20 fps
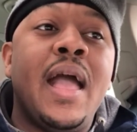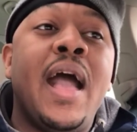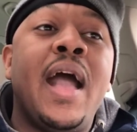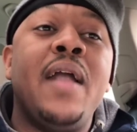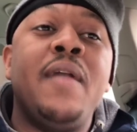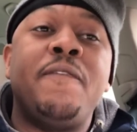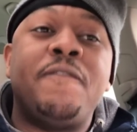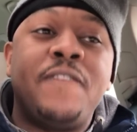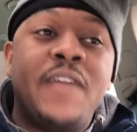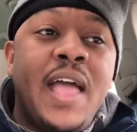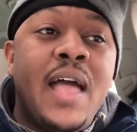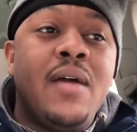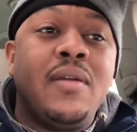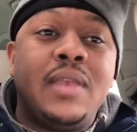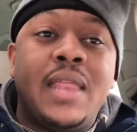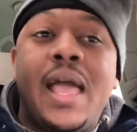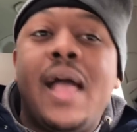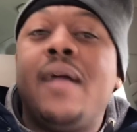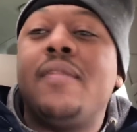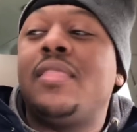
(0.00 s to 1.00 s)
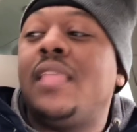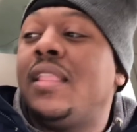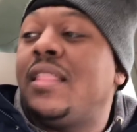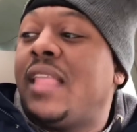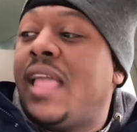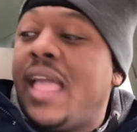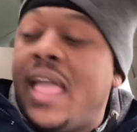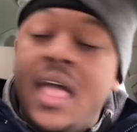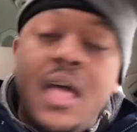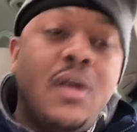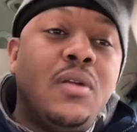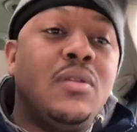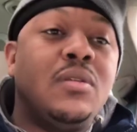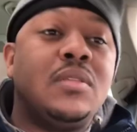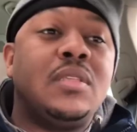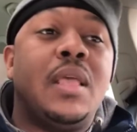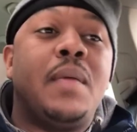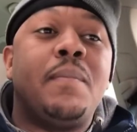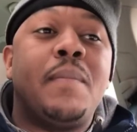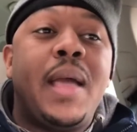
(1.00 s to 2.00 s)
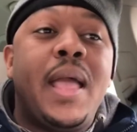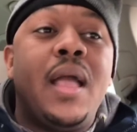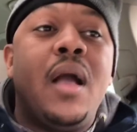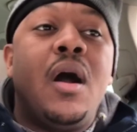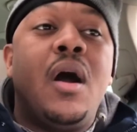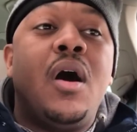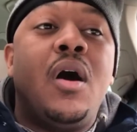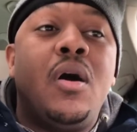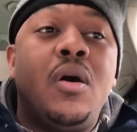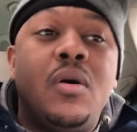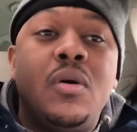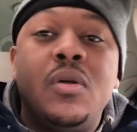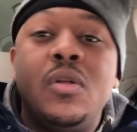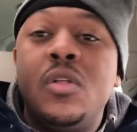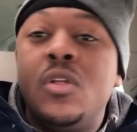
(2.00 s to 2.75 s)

I found out that the elders at my hall